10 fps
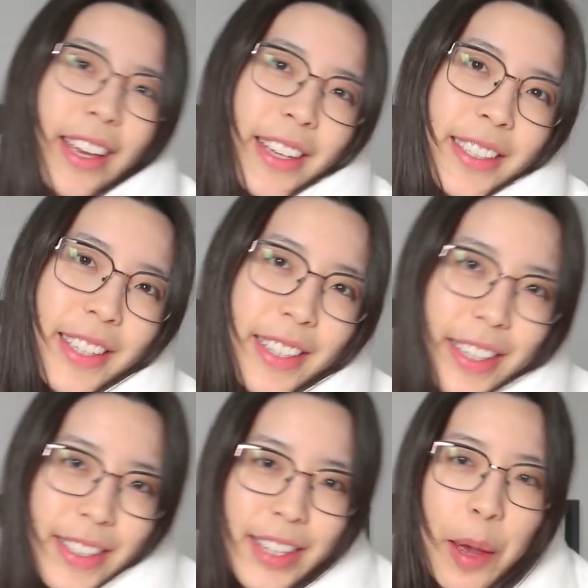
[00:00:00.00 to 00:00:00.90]
is
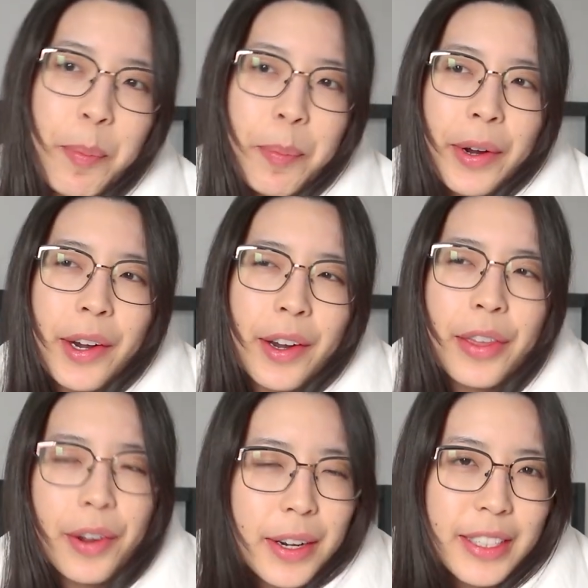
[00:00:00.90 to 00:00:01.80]

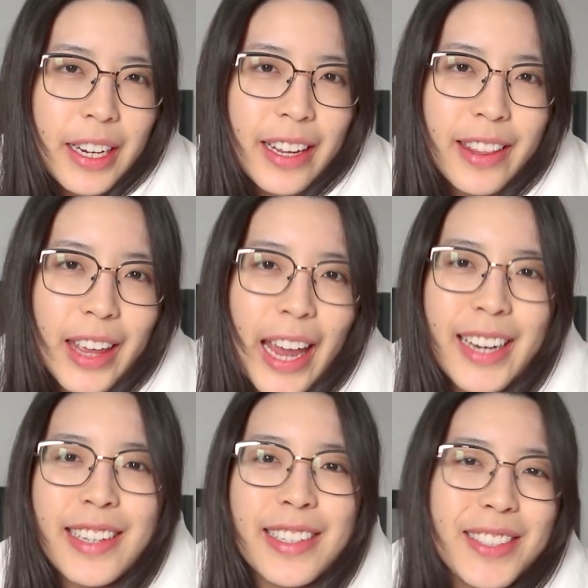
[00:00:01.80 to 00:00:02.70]
December thirteenth,
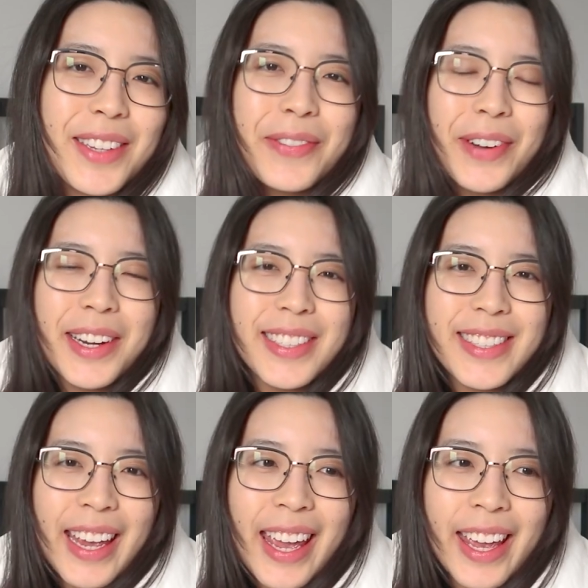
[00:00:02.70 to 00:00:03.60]
and it is the
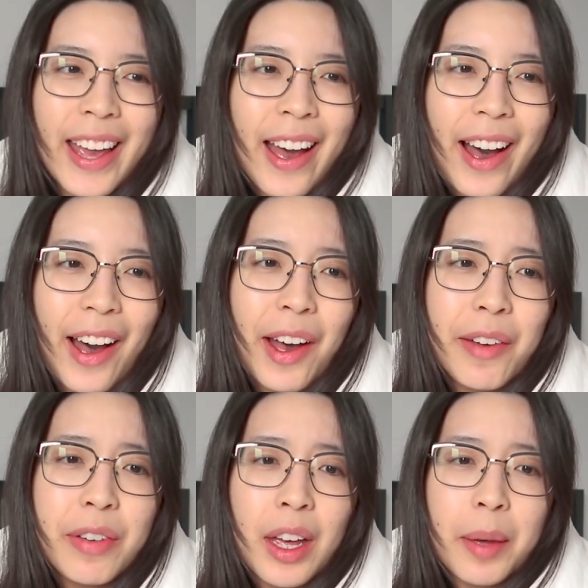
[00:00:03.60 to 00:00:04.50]
first day
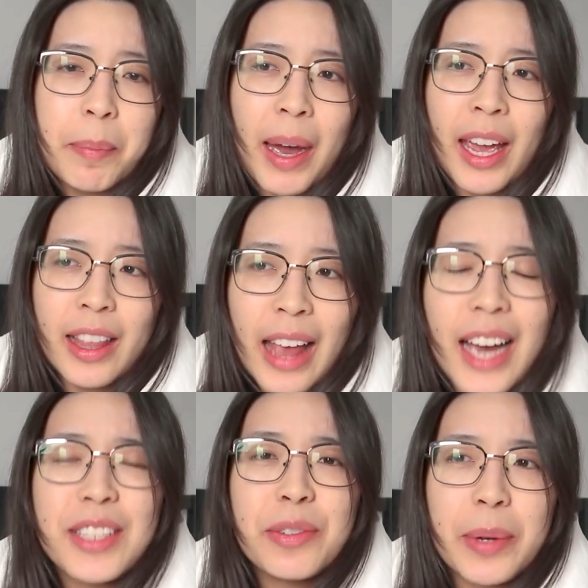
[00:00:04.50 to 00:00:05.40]
of my
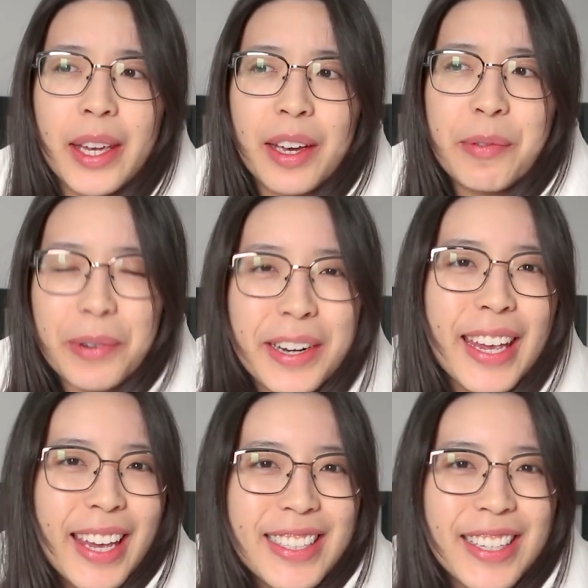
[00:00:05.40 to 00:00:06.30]
last week of
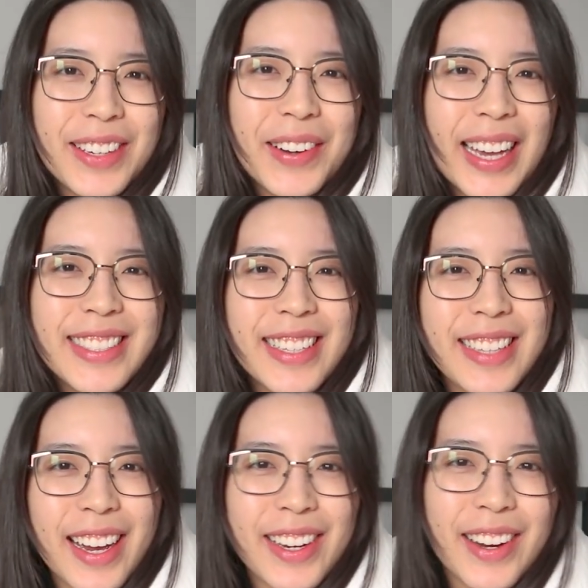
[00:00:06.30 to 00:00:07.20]
working as a U X
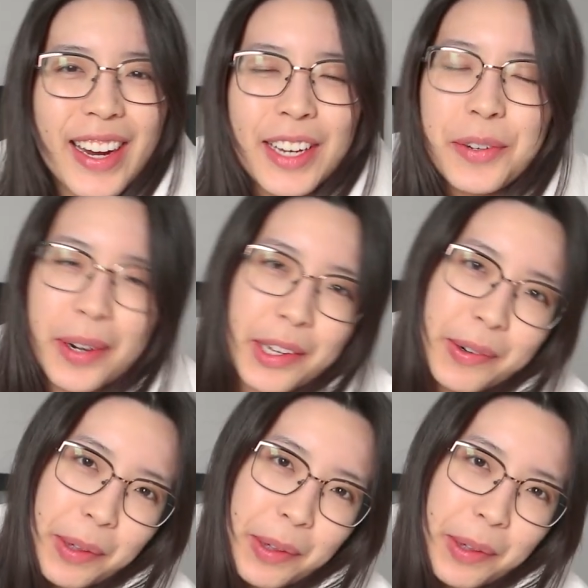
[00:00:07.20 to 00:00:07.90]
designer in twenty